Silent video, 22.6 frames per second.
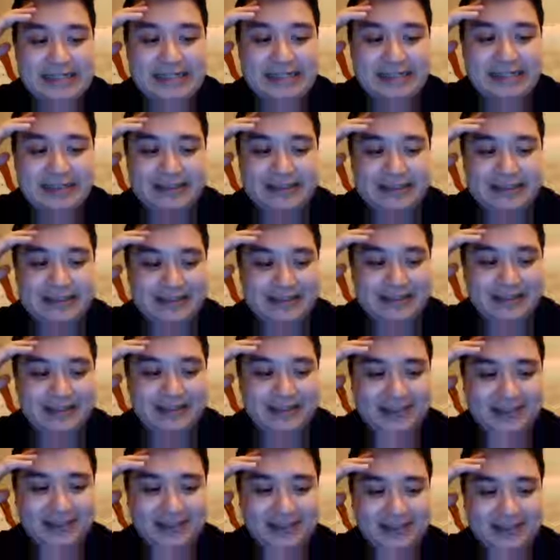Ugh,
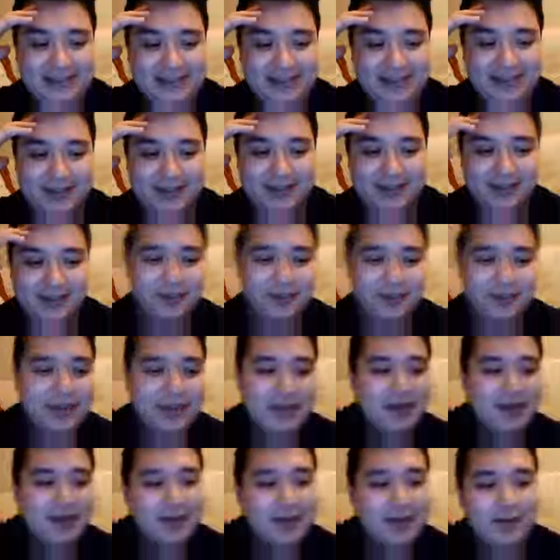that's ugly.
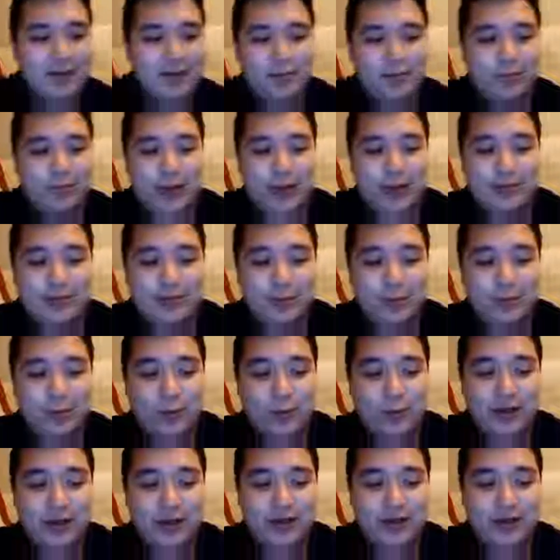Brabson
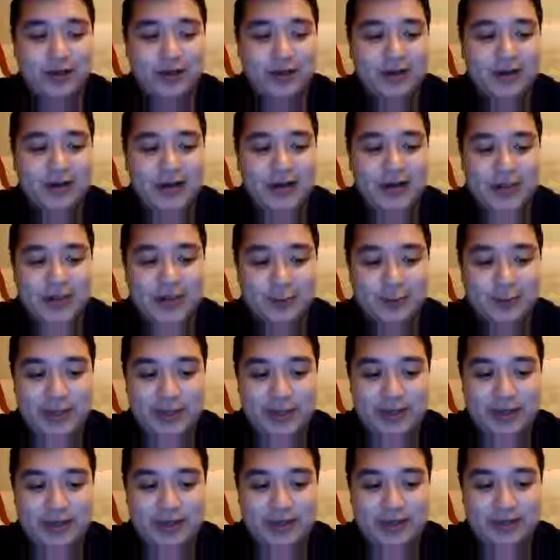won last
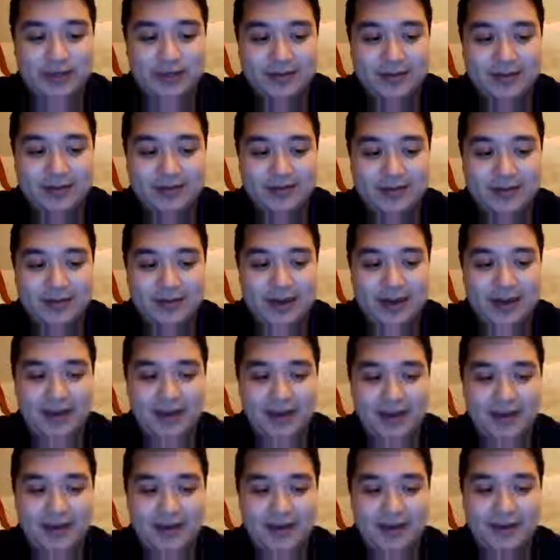week and
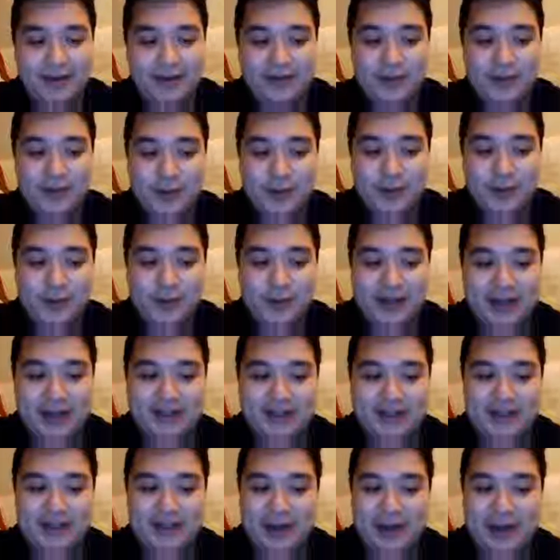fell 2 spots
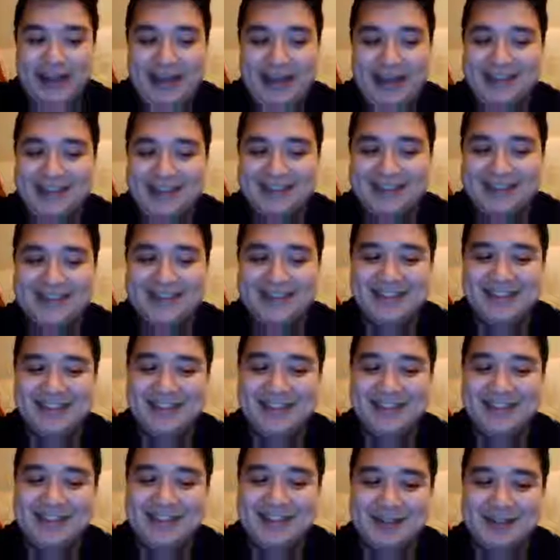in the rankings to
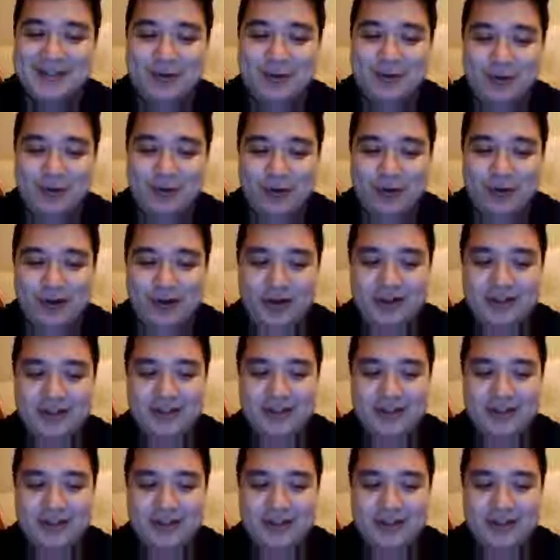6th overall.